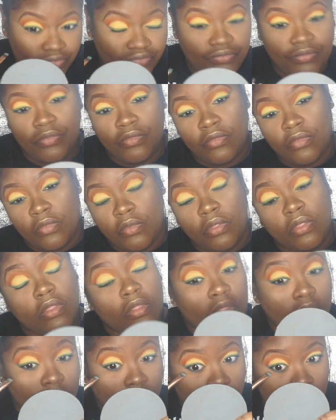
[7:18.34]
warm
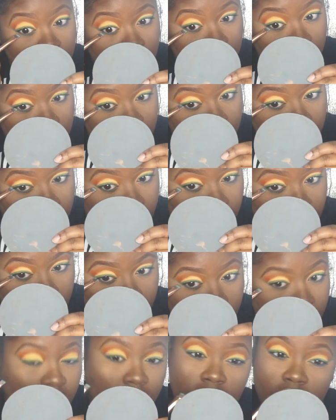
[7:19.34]
tones, really nice
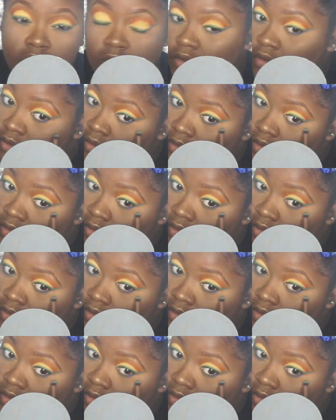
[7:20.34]
gold,